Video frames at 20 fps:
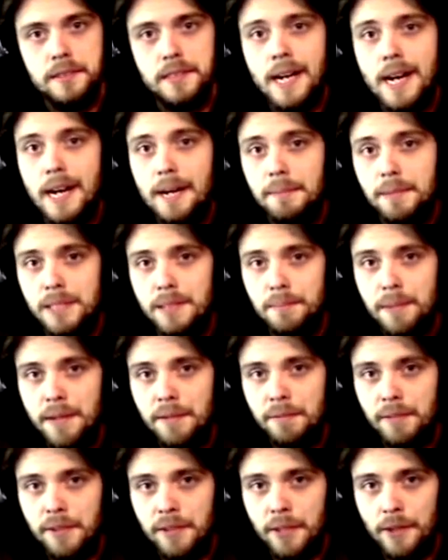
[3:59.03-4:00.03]
time
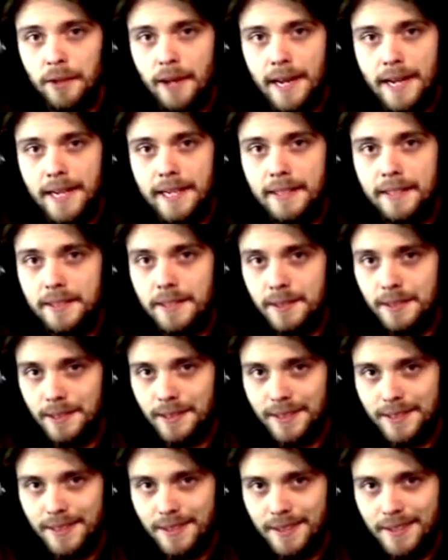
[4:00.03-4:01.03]
spent with your hands on
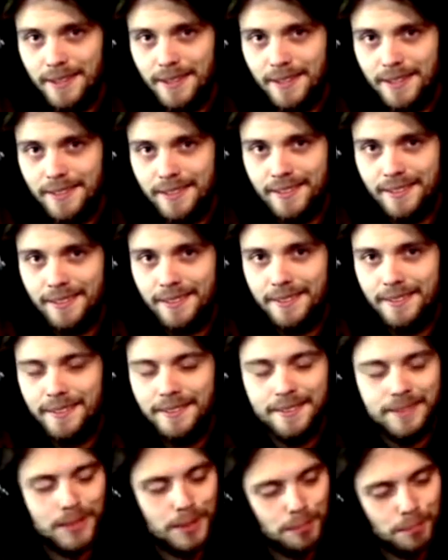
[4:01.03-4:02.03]
the guitar,
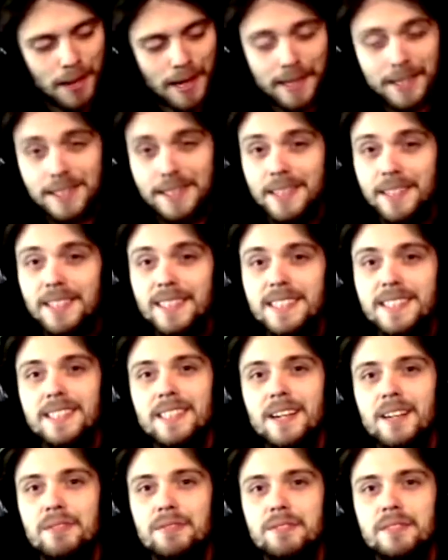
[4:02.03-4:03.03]
just practicing this
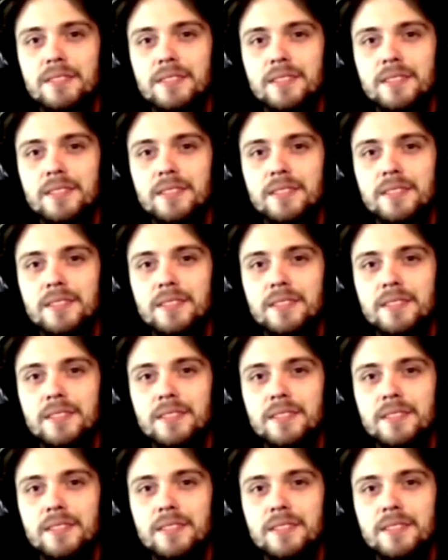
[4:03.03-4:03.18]
stuff.